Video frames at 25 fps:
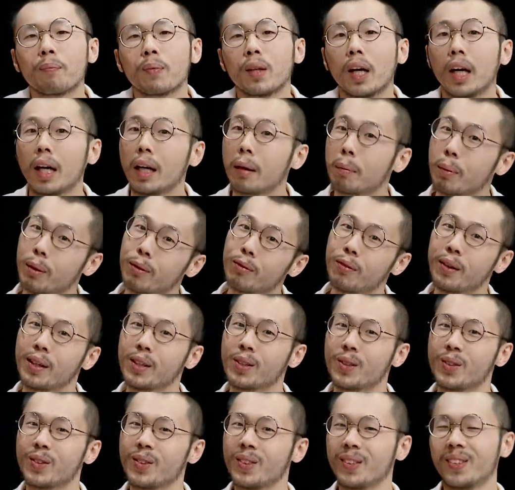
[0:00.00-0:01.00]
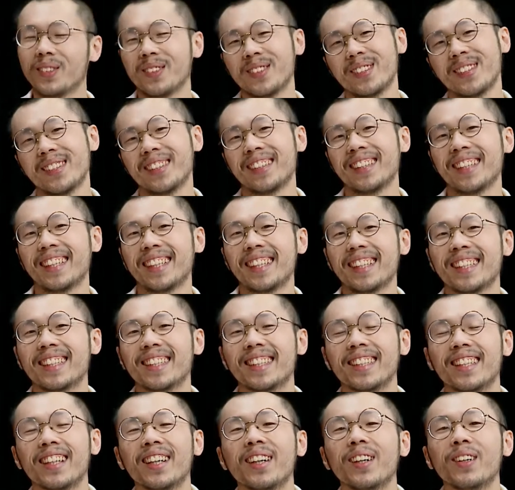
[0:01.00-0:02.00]
her profession also, yes.
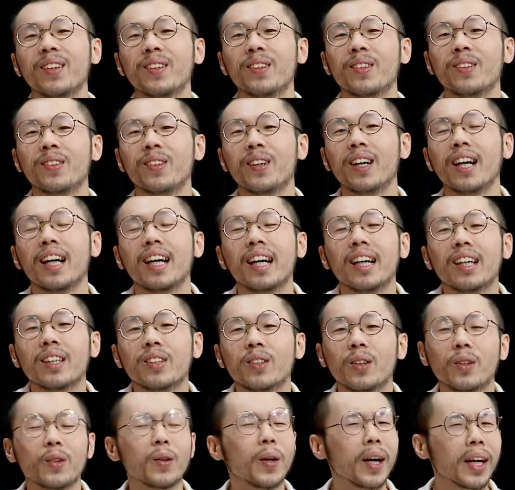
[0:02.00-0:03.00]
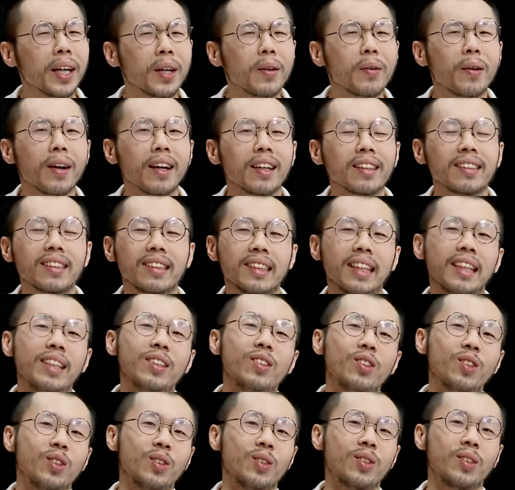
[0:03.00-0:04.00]
So don't go anywhere, stay
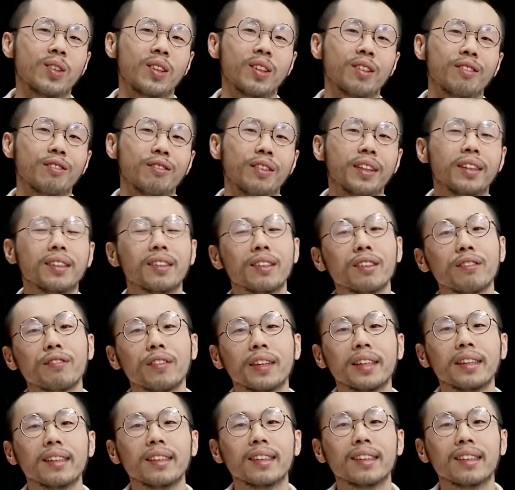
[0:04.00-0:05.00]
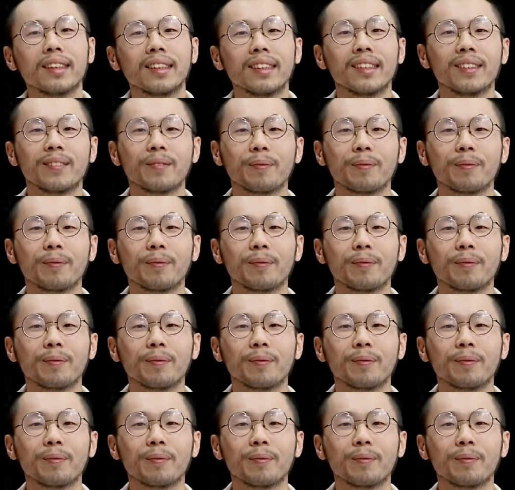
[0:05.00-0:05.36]
tuned on Face to Face.